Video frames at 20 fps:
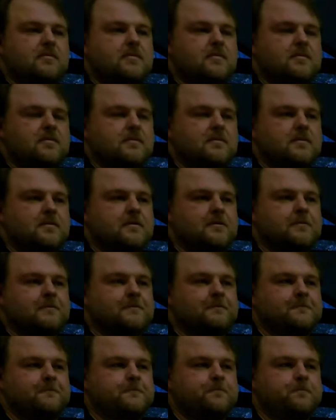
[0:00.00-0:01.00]

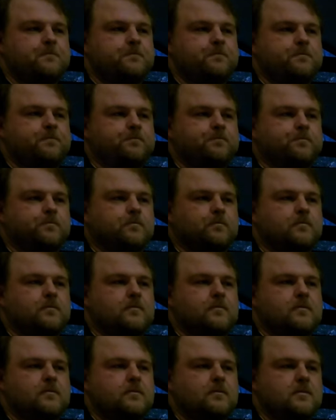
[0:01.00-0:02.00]

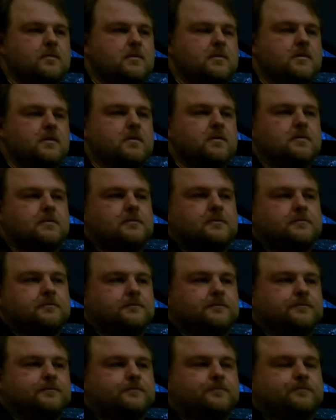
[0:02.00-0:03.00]

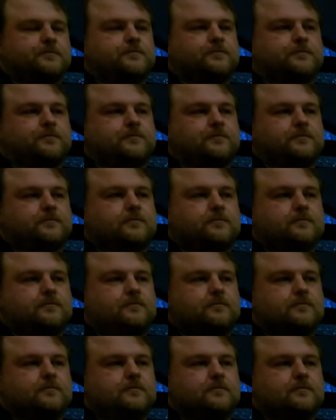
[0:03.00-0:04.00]

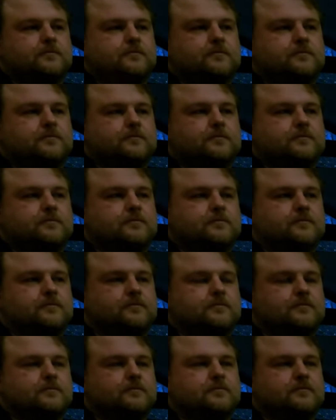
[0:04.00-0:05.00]

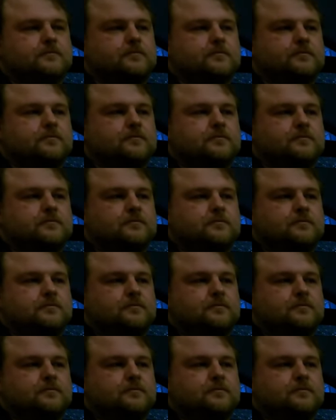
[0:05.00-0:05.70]
[no speech]